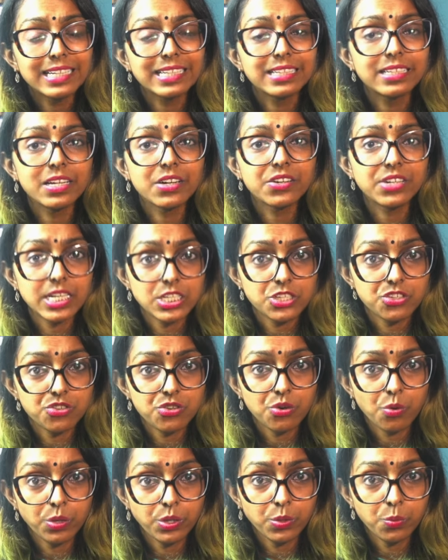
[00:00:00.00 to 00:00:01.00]
at their
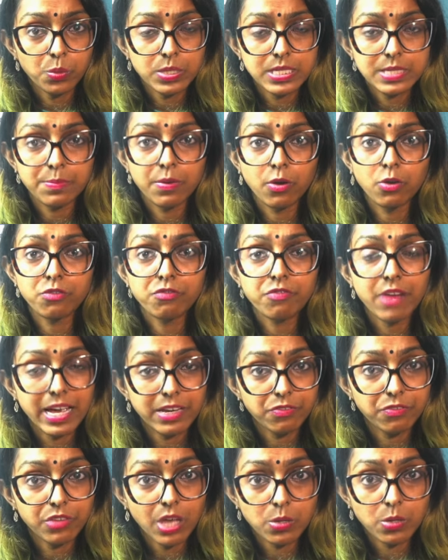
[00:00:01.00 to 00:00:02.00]
restaurant was about
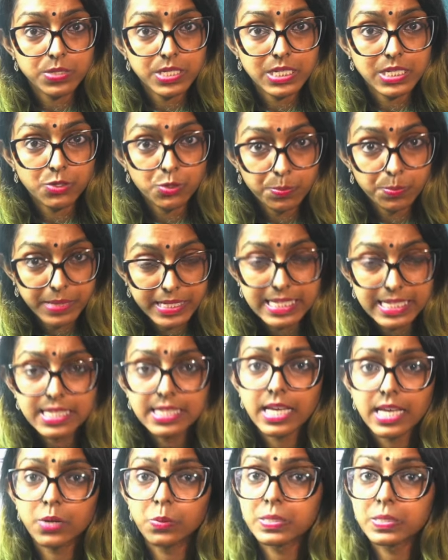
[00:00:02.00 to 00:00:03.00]
5,000 rupees,
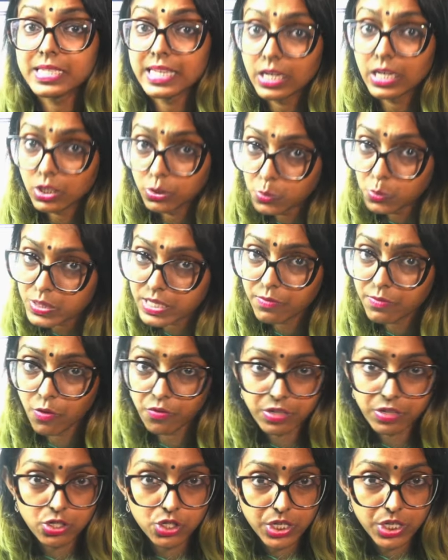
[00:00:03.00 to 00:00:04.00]
that was inclusive
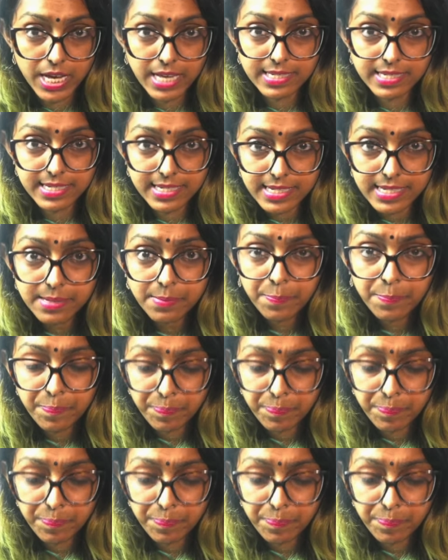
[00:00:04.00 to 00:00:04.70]
of the GST.